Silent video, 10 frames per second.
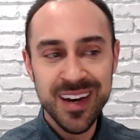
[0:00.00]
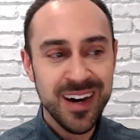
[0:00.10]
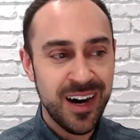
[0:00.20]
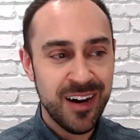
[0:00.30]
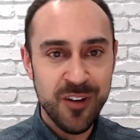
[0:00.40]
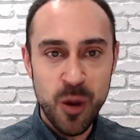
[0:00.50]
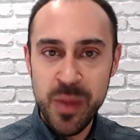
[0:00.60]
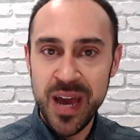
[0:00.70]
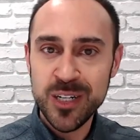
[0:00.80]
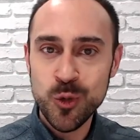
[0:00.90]
of
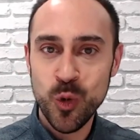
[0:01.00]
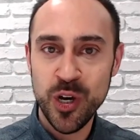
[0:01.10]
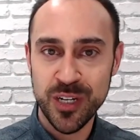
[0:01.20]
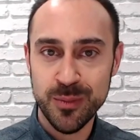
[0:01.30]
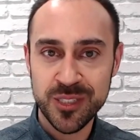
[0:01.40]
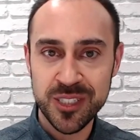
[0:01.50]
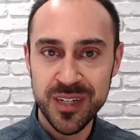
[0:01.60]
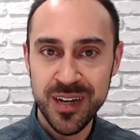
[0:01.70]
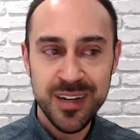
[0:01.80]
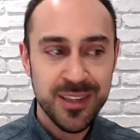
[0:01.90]
Amanda Williams,
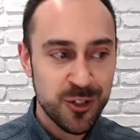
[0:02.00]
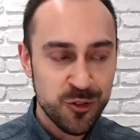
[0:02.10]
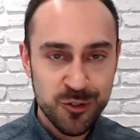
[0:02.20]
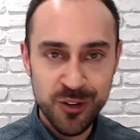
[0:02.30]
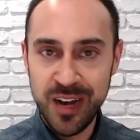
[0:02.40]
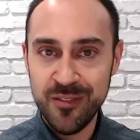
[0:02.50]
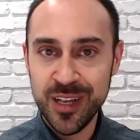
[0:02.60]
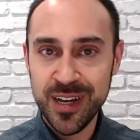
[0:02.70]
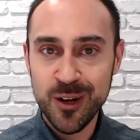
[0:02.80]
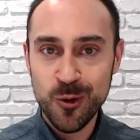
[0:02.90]
the
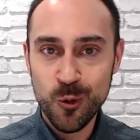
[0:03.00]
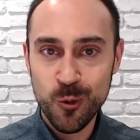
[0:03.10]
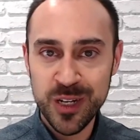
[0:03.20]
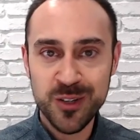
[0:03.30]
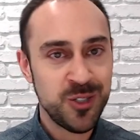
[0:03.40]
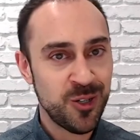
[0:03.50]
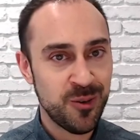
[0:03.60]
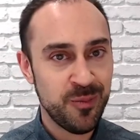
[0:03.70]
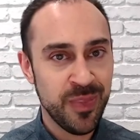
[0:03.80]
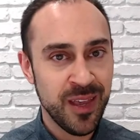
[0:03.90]
traveling
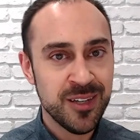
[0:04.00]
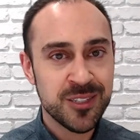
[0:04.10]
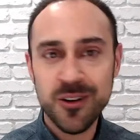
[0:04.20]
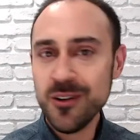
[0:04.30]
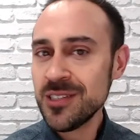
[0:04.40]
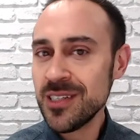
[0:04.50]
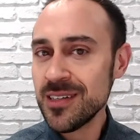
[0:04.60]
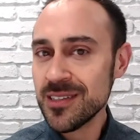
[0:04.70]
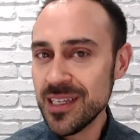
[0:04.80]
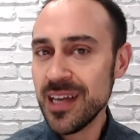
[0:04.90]
realtor, starts
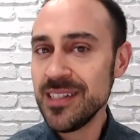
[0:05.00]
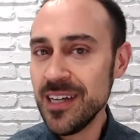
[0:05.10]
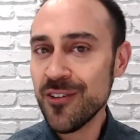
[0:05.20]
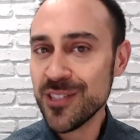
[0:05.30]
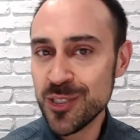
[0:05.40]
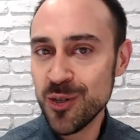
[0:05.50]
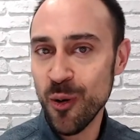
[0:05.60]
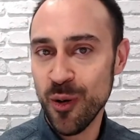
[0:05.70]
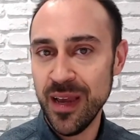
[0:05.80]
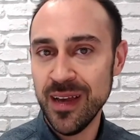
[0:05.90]
to set a different
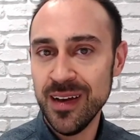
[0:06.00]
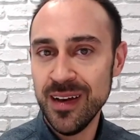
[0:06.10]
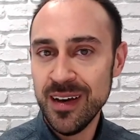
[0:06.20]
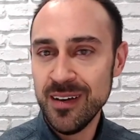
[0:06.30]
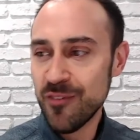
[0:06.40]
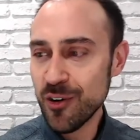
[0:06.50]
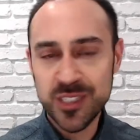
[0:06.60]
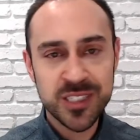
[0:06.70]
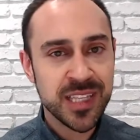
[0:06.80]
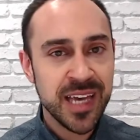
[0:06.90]
story
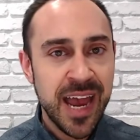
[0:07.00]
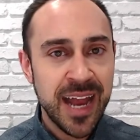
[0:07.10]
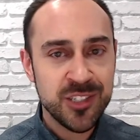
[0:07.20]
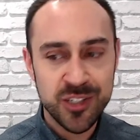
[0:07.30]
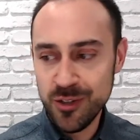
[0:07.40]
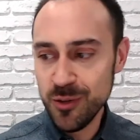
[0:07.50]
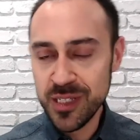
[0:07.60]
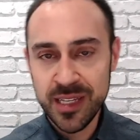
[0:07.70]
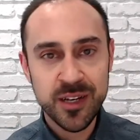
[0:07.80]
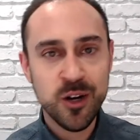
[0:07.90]
versus the agent who's
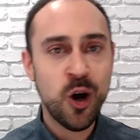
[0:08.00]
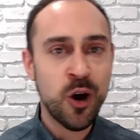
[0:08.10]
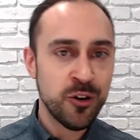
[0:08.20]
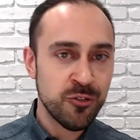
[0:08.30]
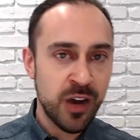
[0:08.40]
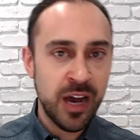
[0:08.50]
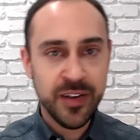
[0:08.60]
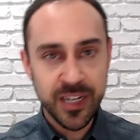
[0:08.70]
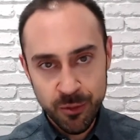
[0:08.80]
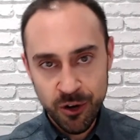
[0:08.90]
in the car
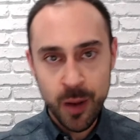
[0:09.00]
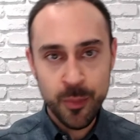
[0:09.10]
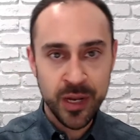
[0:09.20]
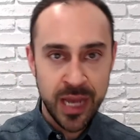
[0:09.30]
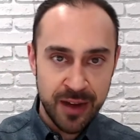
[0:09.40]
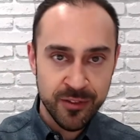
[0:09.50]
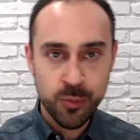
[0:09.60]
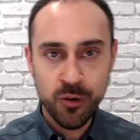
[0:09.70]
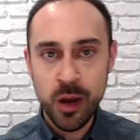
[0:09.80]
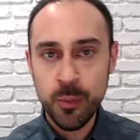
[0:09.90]
driving to property after
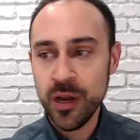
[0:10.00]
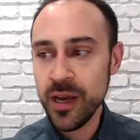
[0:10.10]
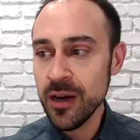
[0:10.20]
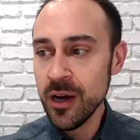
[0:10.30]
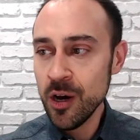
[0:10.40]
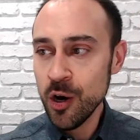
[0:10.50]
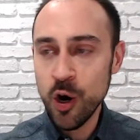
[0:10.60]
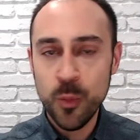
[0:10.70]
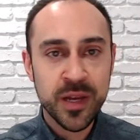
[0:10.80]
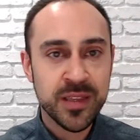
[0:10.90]
property
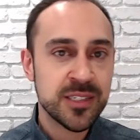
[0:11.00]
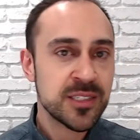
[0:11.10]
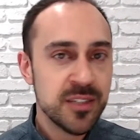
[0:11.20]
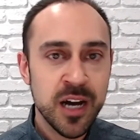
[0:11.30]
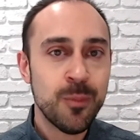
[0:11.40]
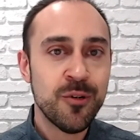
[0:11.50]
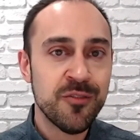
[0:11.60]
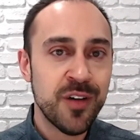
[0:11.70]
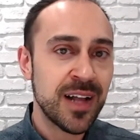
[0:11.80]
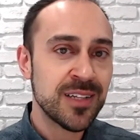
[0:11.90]
hoping this couple
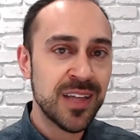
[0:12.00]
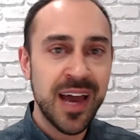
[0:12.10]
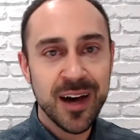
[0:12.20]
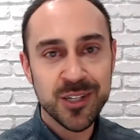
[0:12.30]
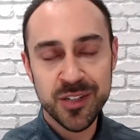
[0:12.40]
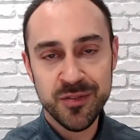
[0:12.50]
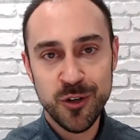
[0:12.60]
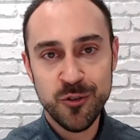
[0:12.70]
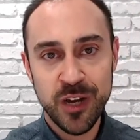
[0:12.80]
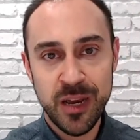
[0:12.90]
finds the house of their
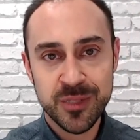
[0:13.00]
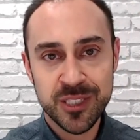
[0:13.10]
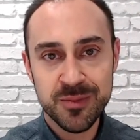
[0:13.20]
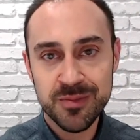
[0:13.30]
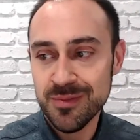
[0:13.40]
dreams.